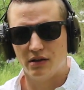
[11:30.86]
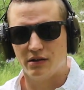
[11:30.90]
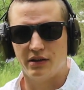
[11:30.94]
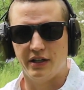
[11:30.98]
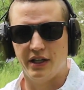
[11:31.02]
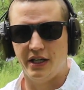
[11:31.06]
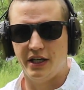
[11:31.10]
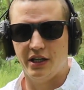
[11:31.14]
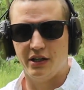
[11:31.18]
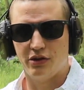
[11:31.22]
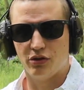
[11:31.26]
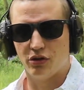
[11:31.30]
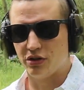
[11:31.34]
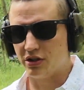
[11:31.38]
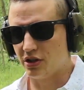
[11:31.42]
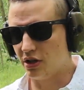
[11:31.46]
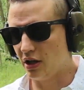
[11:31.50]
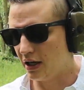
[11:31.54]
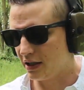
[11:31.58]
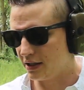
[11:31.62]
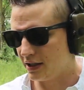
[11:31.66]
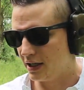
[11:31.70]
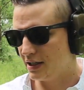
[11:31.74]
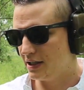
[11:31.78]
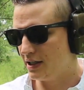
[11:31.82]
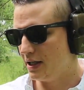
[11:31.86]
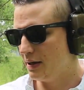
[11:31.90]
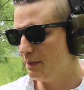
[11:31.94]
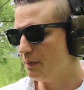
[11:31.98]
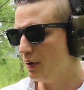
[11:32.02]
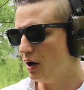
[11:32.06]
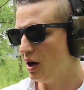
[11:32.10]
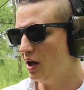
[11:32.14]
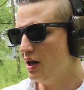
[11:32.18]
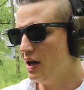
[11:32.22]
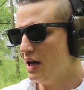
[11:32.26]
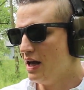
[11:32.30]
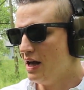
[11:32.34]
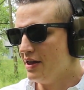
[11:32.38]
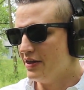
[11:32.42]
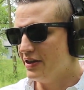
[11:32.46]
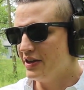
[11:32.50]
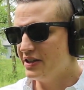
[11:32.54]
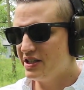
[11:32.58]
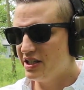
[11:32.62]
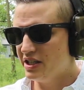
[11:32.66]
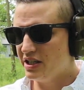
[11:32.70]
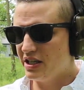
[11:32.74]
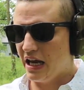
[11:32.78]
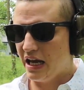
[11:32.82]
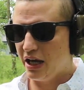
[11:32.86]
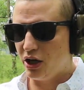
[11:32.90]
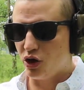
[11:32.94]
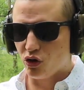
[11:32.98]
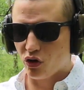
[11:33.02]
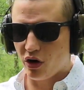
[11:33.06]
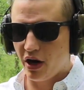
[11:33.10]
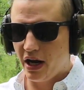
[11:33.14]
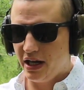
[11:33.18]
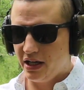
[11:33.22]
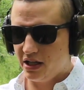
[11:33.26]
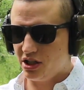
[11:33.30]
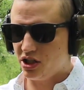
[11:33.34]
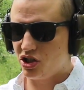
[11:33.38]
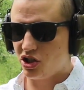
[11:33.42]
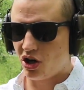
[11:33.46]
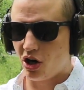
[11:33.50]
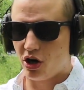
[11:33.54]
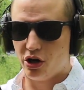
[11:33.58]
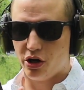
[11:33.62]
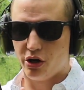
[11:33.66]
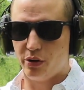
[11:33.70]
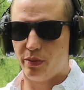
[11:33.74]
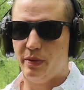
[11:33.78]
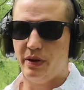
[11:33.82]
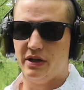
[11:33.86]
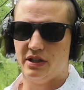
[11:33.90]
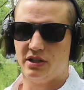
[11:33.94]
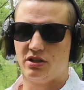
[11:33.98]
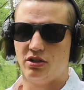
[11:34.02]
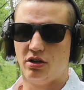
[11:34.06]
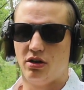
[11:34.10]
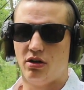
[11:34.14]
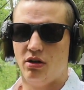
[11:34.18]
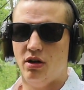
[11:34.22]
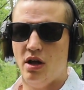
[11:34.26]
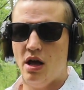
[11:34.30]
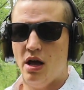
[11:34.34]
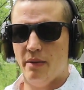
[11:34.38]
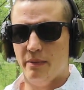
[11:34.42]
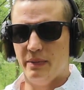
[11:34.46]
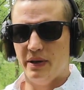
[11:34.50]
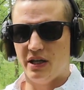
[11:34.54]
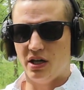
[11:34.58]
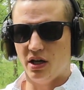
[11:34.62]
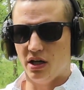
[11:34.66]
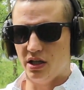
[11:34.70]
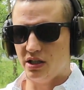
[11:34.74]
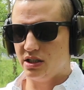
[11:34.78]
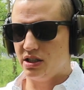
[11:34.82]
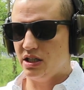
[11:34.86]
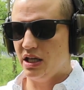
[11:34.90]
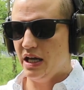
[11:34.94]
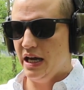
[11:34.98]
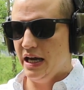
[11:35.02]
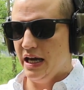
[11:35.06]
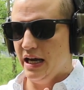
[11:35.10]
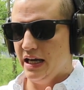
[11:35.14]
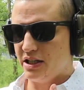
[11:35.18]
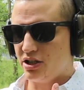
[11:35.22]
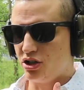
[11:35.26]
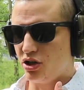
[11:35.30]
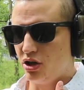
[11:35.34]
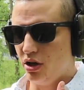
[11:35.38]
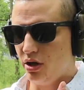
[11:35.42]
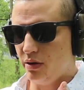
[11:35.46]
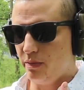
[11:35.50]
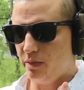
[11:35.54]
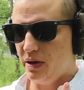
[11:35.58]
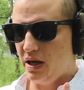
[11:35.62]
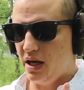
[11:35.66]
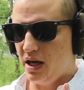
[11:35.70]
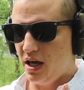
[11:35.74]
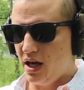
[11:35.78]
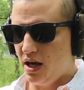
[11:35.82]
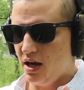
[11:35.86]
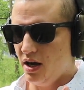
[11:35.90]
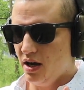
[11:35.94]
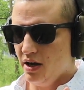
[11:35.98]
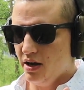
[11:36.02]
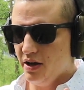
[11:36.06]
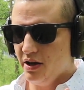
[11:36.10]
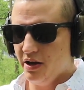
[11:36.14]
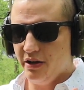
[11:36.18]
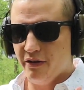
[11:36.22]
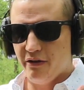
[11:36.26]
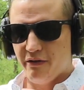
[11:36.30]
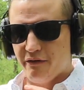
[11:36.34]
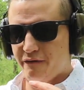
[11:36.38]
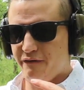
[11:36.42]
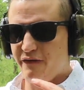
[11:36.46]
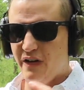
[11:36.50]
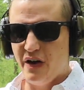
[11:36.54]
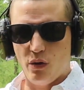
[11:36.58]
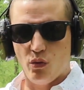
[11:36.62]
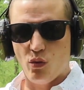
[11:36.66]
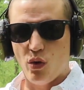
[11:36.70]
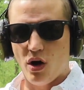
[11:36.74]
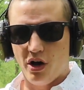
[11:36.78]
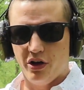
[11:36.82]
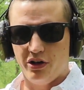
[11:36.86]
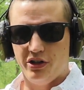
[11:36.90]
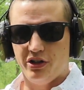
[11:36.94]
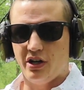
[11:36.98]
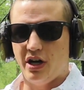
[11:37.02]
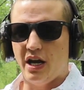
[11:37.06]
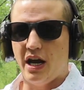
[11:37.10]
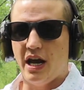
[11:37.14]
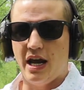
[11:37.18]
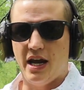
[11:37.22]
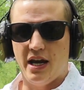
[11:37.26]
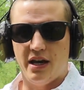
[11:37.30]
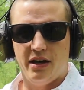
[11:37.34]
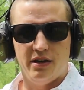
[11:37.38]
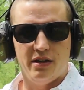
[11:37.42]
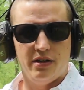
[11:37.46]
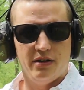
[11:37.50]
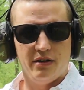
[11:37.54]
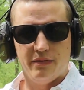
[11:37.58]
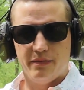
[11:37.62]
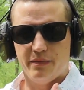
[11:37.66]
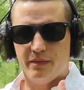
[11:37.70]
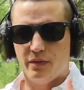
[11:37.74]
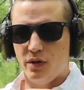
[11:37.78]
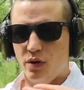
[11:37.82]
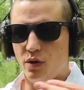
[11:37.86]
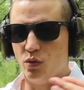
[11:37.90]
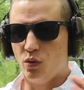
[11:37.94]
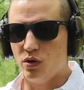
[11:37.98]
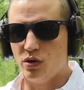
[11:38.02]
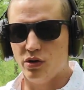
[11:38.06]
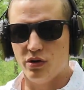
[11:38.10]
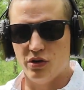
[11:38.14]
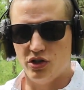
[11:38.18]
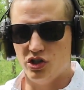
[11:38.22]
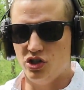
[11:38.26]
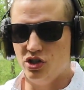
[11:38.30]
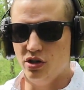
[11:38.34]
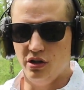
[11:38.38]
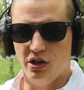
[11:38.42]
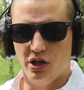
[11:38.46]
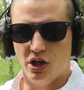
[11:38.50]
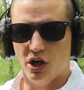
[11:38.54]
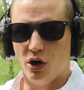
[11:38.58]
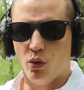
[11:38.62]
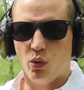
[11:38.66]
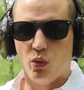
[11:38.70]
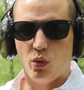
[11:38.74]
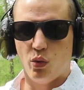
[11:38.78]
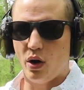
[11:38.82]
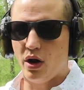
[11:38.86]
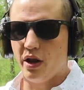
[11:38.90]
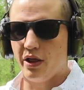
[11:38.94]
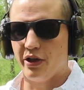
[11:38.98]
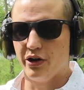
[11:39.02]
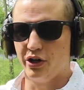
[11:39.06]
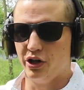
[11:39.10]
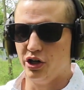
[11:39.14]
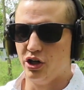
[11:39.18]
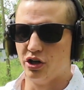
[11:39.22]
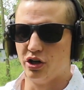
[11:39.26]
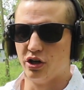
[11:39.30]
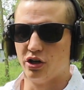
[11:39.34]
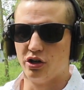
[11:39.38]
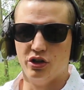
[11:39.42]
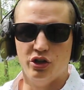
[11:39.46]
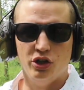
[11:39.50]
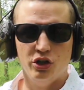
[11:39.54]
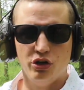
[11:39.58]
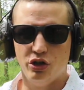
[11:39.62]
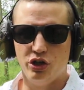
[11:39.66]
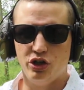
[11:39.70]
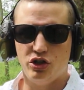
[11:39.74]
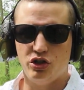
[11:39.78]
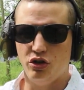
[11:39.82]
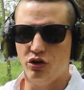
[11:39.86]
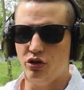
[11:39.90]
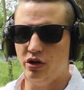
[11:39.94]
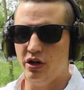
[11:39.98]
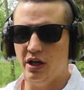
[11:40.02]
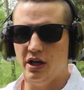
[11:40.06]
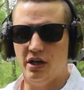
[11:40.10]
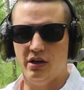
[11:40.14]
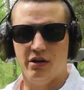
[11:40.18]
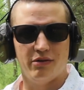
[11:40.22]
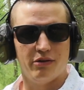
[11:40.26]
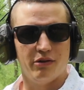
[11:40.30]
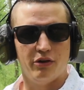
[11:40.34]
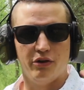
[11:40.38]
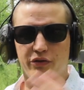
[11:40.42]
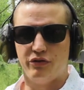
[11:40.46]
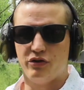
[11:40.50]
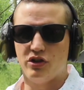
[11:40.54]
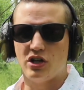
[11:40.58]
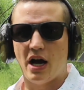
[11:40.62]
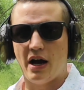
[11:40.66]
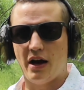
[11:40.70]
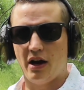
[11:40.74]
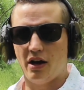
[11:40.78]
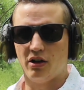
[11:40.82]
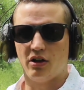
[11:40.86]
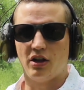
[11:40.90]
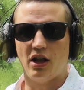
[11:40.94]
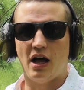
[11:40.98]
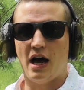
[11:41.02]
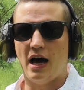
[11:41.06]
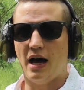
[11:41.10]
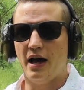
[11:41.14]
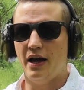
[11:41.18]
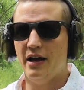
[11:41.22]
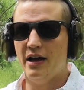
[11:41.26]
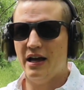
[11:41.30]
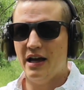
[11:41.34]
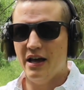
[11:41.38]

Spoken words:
leaning towards the Glock 19, but this is a great starter pistol because it's going to be fit well in your hand. You know, whether you're new to shooting or you've shot a lot,